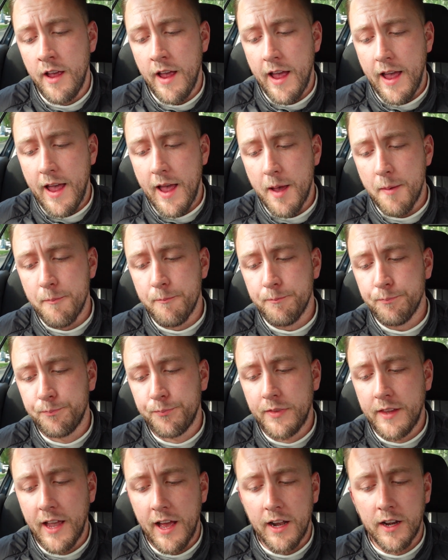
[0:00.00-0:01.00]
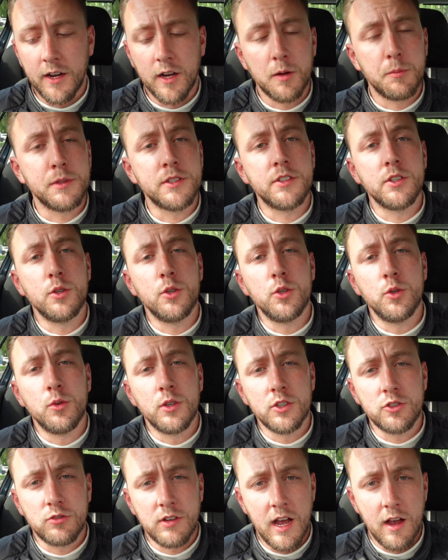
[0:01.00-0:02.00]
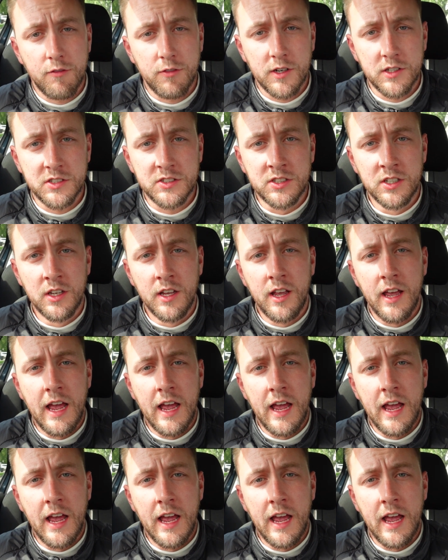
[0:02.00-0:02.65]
Um, Kelleher, Bazunu and Travers.